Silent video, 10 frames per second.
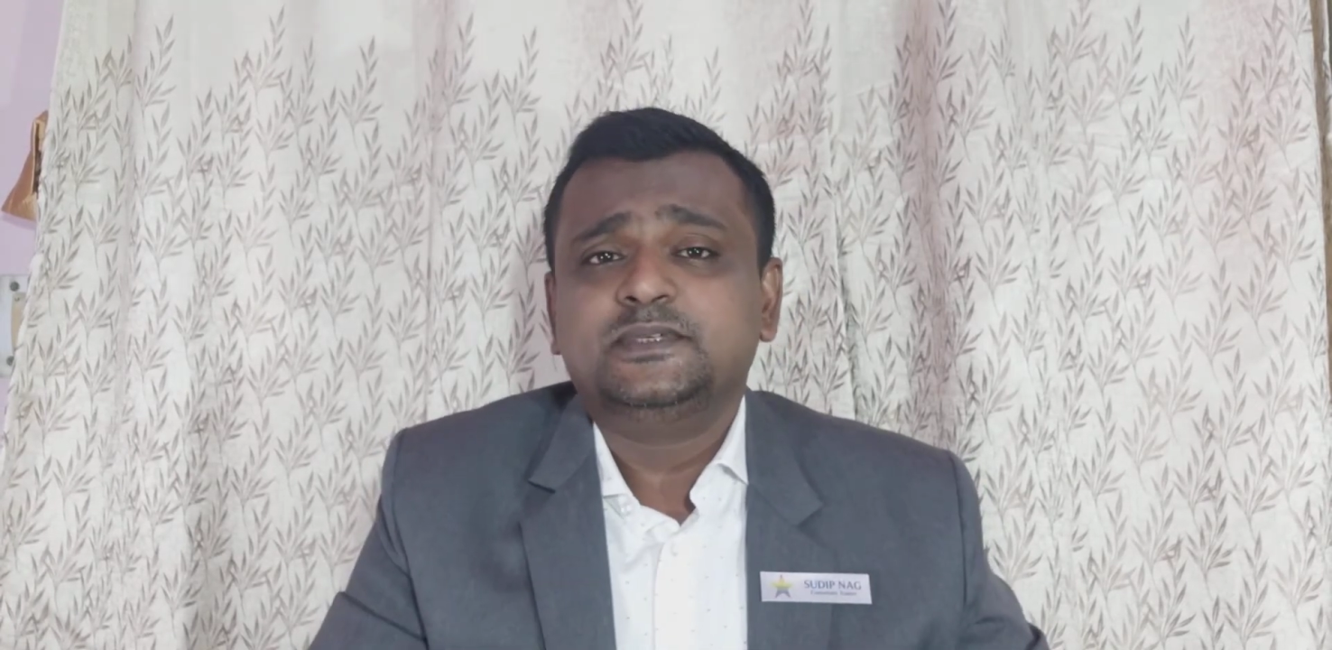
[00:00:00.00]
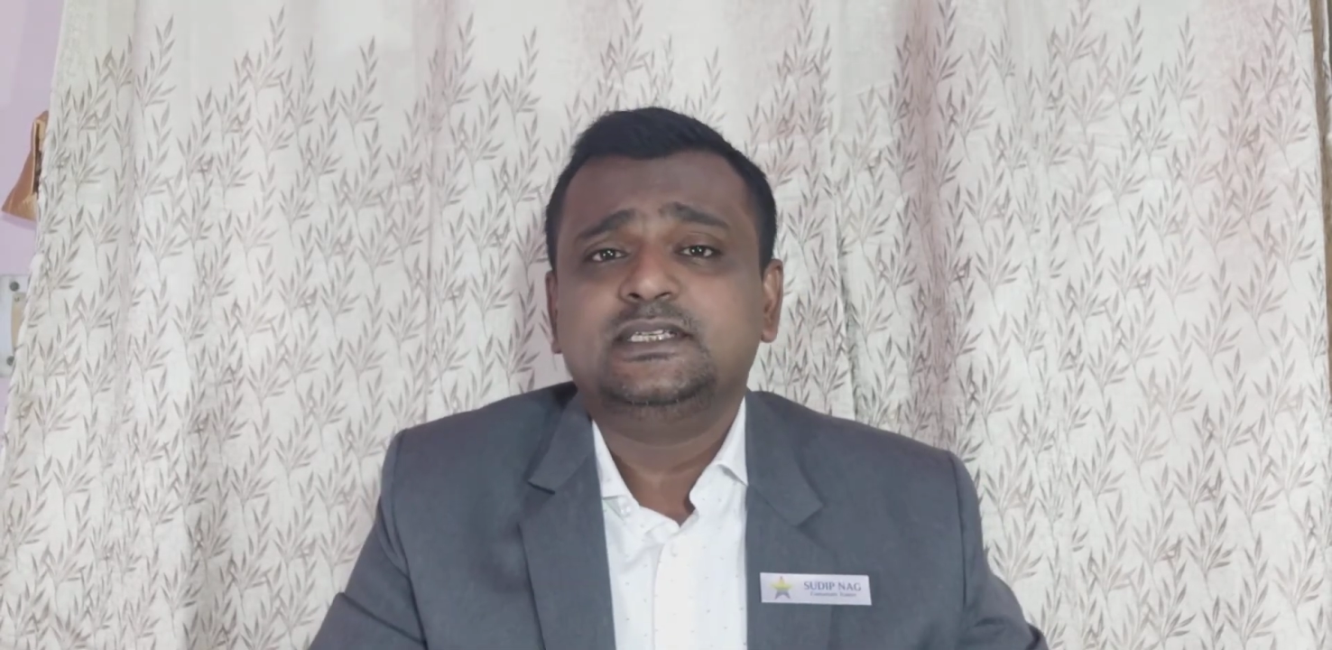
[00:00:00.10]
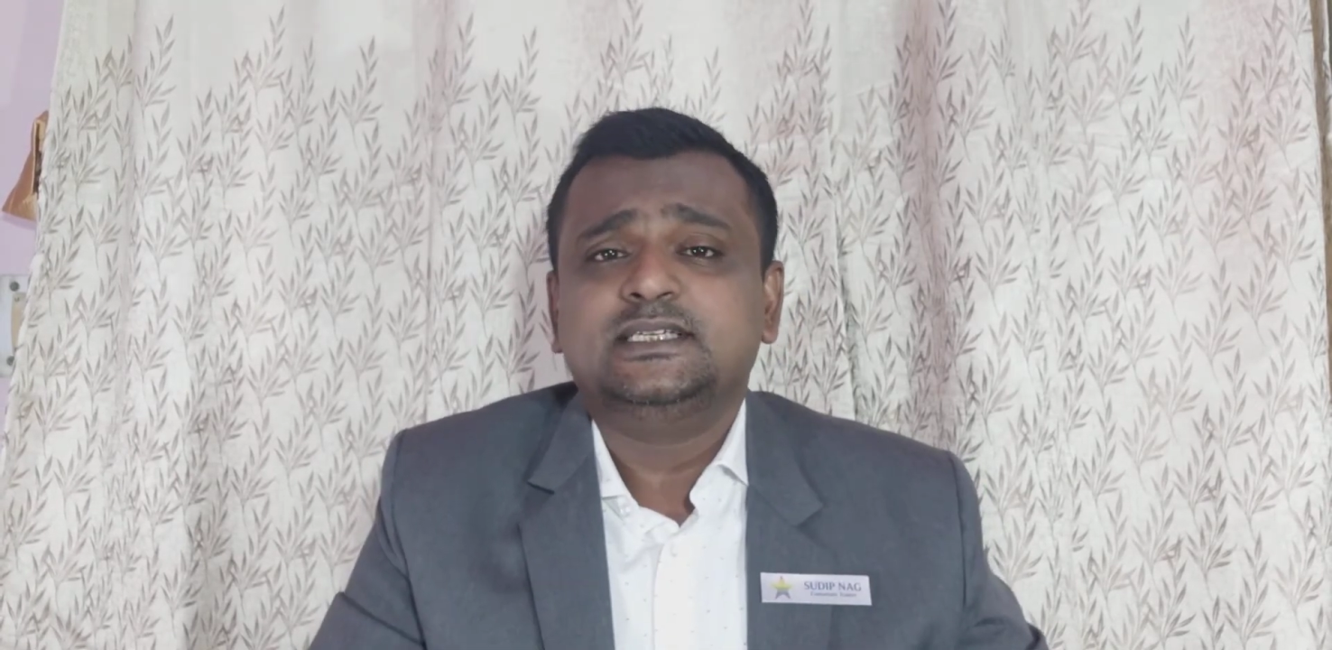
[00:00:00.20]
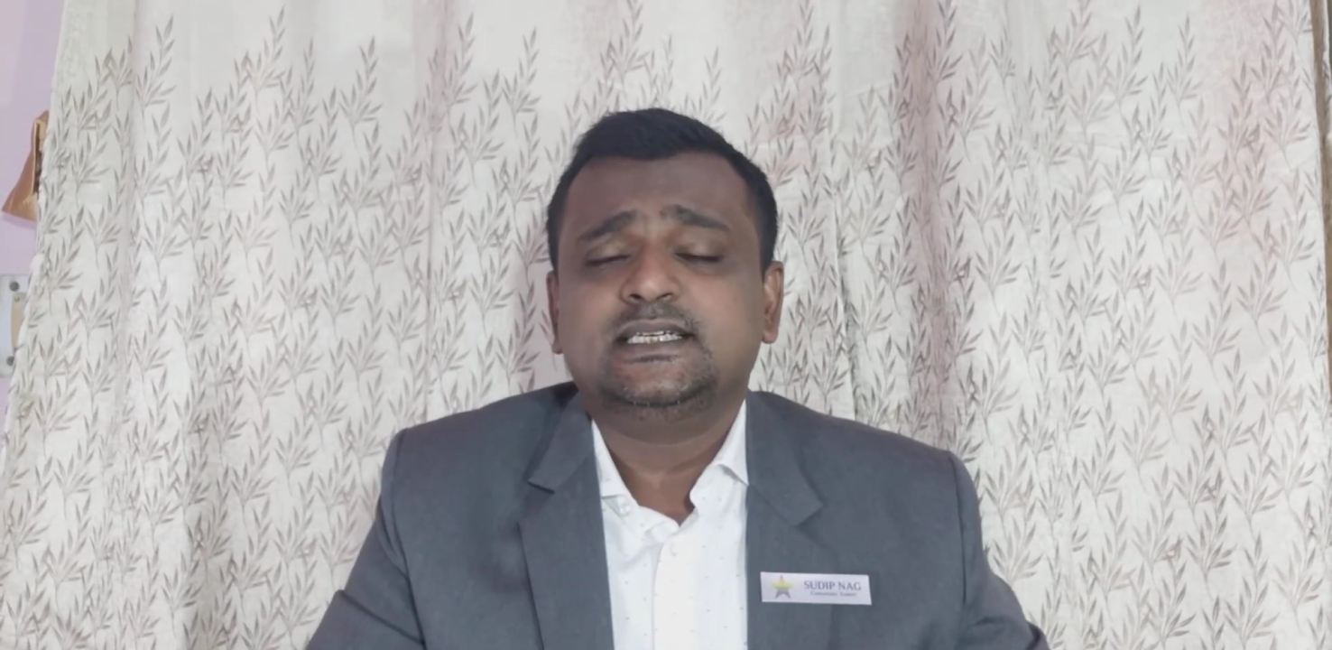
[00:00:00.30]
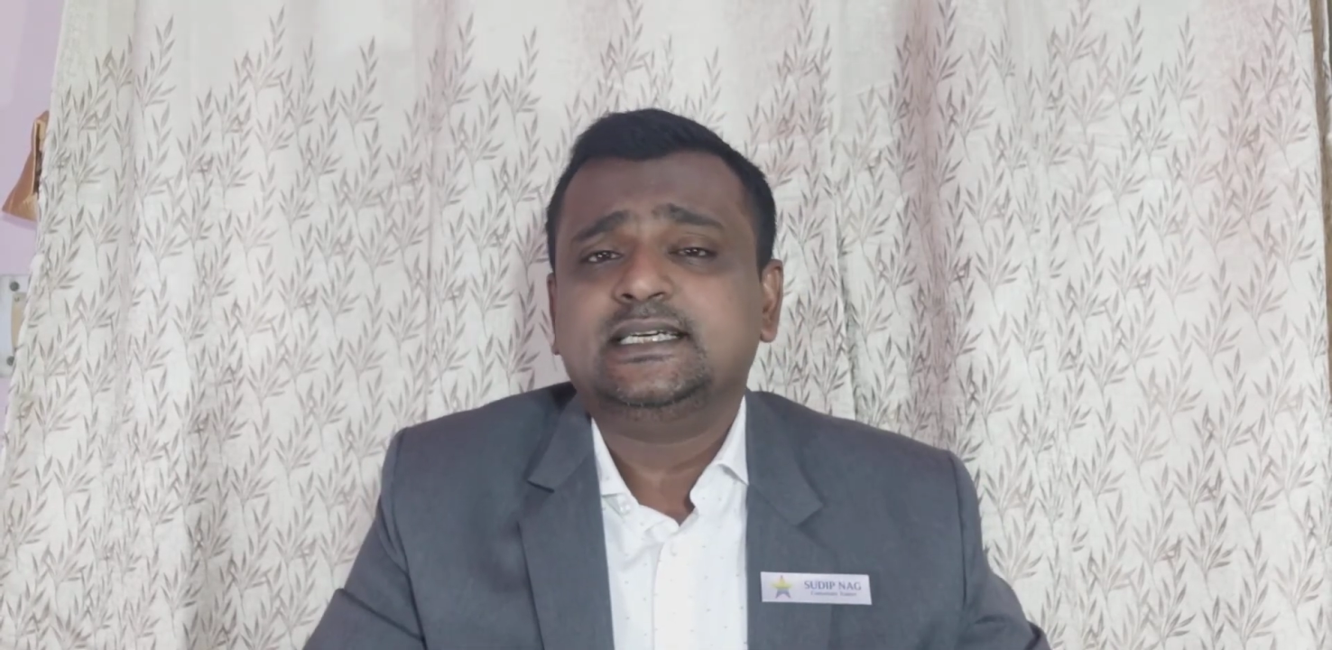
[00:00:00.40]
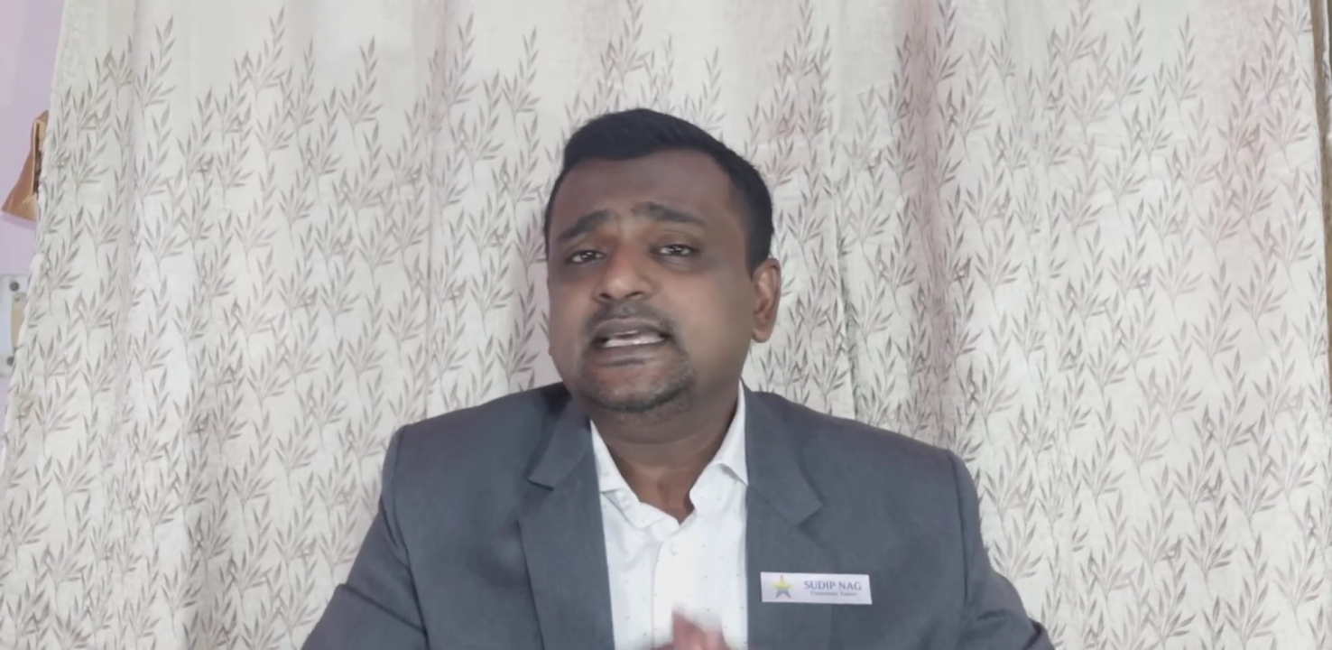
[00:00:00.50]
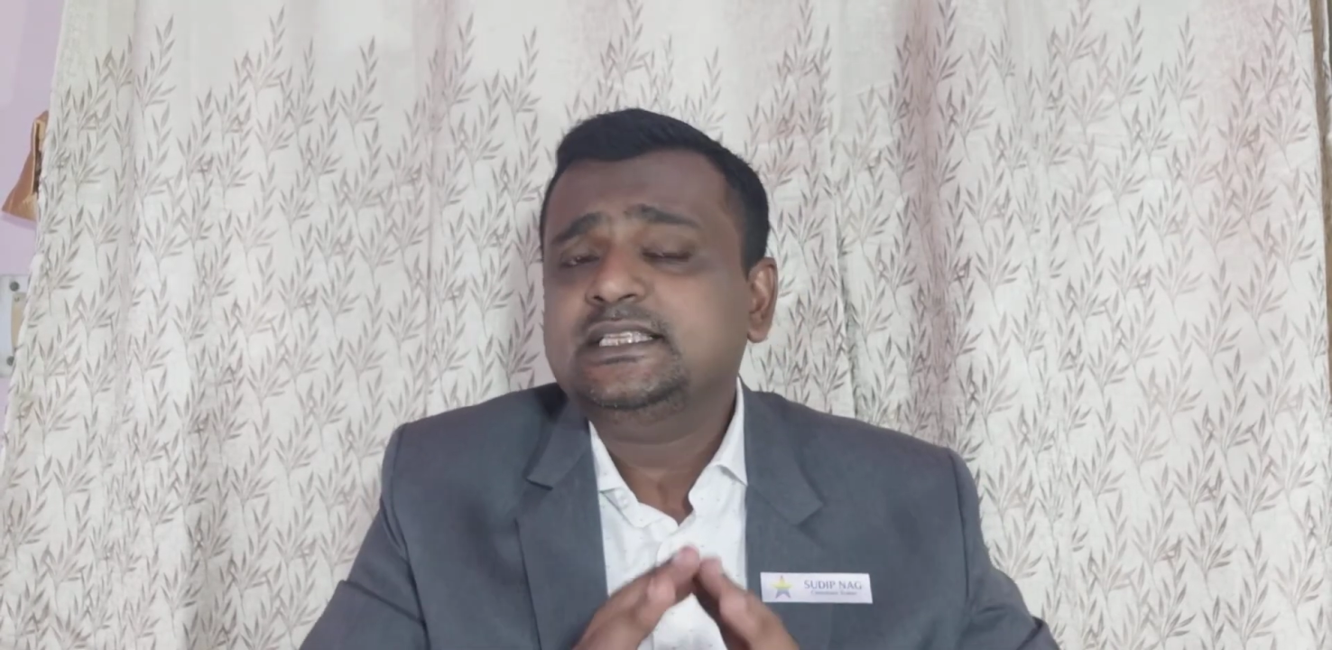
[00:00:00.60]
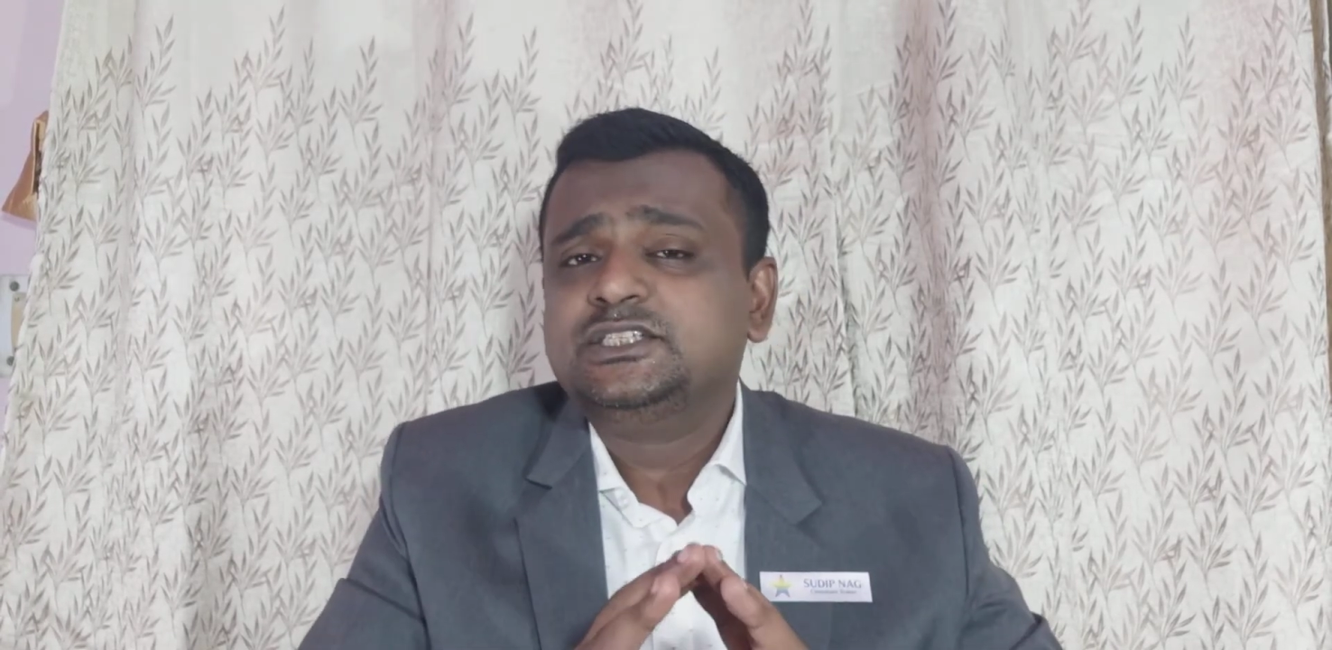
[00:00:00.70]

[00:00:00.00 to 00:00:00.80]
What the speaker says: me in